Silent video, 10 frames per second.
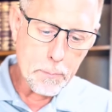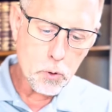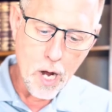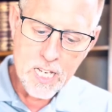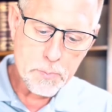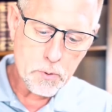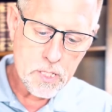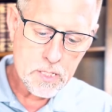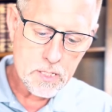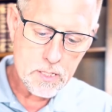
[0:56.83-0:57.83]

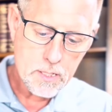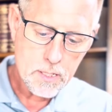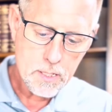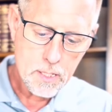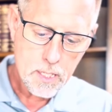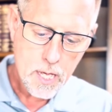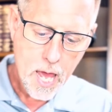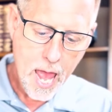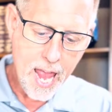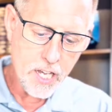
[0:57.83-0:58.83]
prosperous
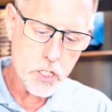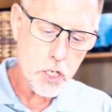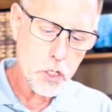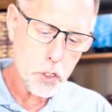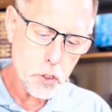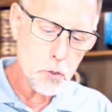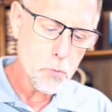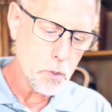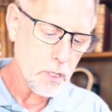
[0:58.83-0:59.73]
and you will